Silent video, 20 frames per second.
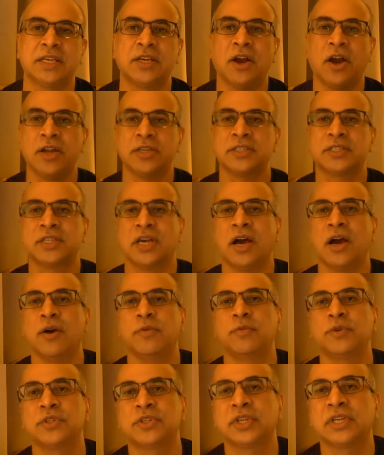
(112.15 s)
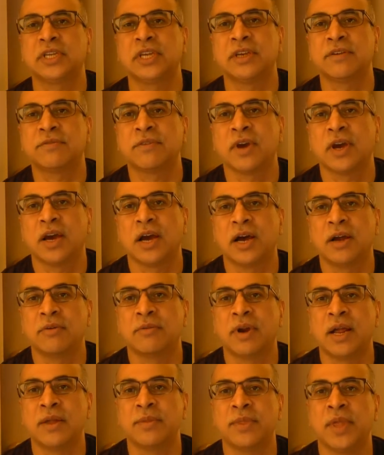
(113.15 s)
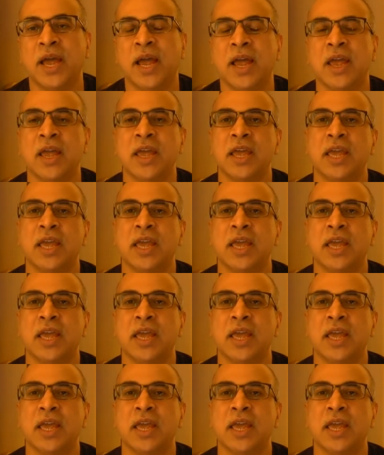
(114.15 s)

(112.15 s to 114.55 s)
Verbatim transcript: guidance that I wish to give around that?